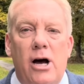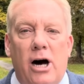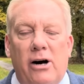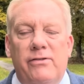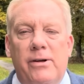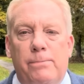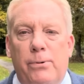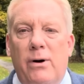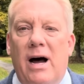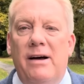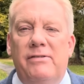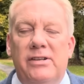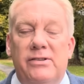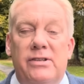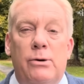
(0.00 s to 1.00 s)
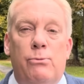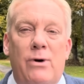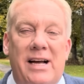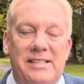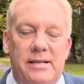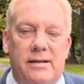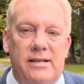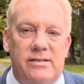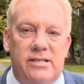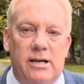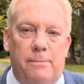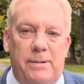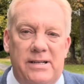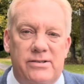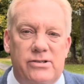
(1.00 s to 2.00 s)
of the private residence
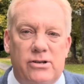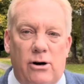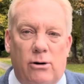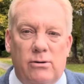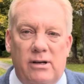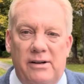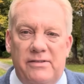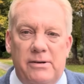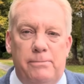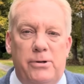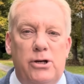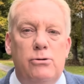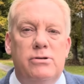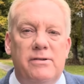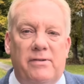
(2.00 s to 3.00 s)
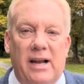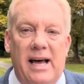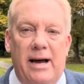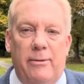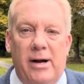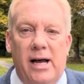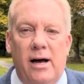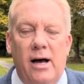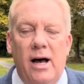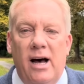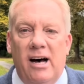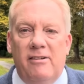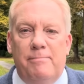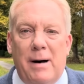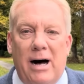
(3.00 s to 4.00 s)
up in Scotland, the beautiful area
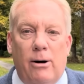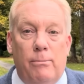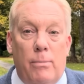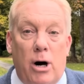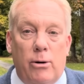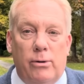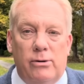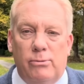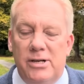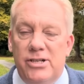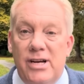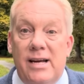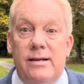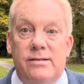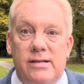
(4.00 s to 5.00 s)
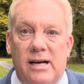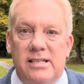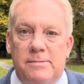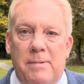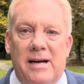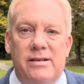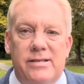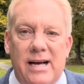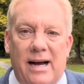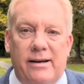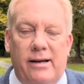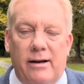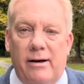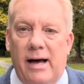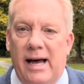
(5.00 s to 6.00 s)
of Balmoral, which is a spectacular